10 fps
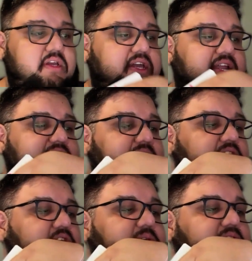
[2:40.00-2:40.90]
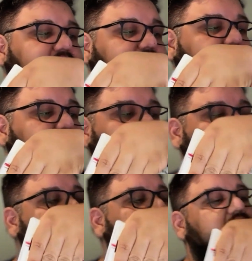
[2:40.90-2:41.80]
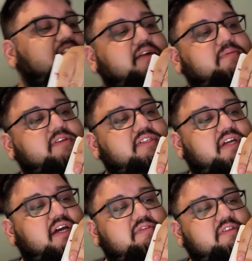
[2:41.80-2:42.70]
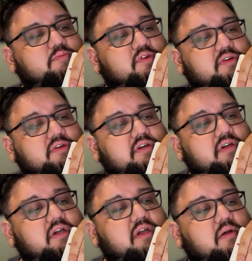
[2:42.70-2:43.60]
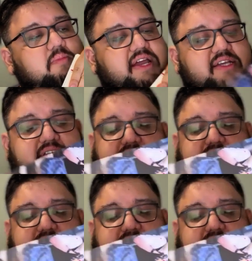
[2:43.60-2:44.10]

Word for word: has a little bit of a timeline. I'm going to cover that up because it's kind of a spoiler, but it has a